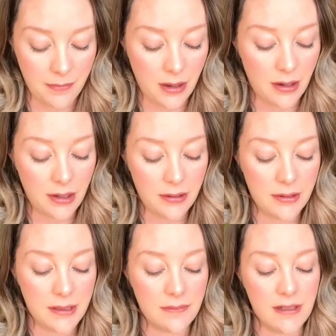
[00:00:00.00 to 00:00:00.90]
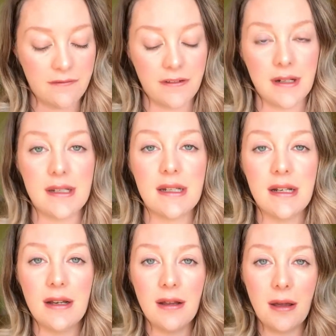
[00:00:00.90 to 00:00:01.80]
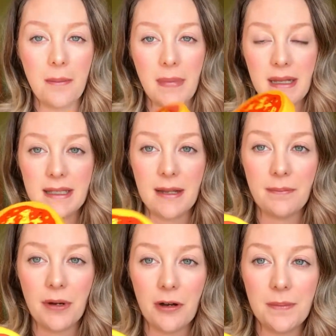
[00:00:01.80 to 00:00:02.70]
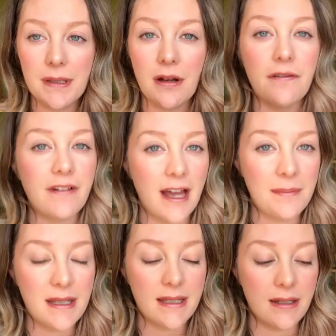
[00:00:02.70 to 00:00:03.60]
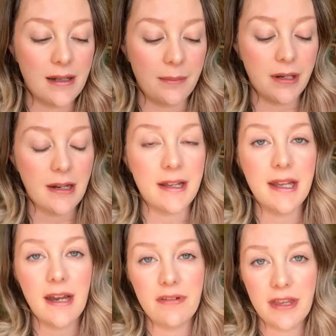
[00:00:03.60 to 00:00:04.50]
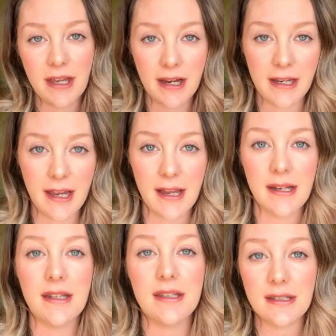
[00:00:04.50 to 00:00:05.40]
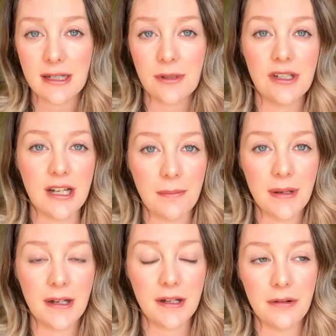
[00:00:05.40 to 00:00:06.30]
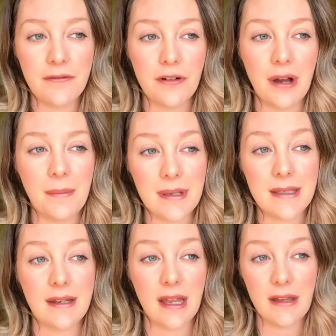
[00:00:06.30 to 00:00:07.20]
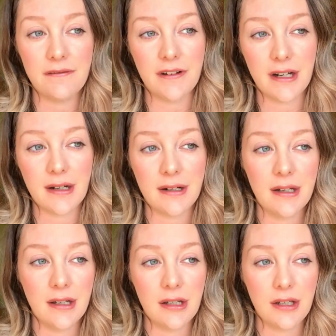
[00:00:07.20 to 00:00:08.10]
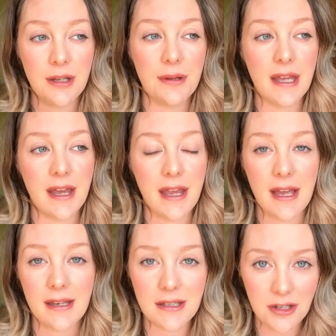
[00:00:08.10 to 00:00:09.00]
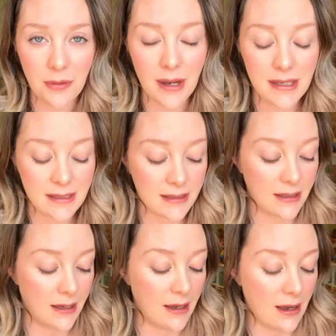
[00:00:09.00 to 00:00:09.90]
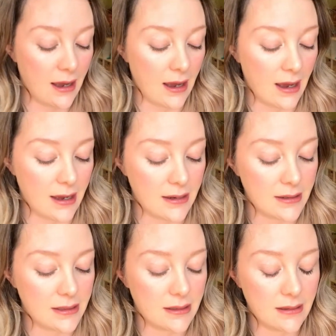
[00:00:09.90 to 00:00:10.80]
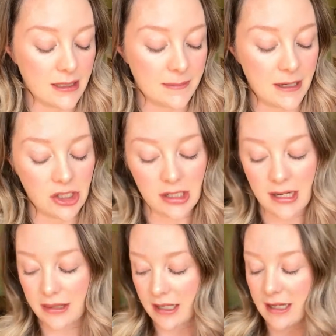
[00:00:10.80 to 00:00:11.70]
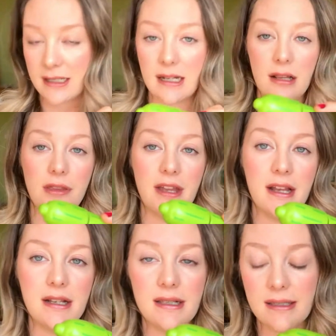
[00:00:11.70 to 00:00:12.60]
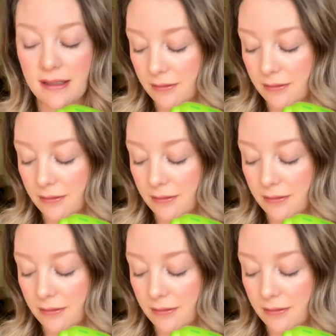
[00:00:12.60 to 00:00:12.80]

loads of different bits and bobs off Amazon. I'm going to link everything I can in the description down below for Amazon FR, UK and US. And especially these little things,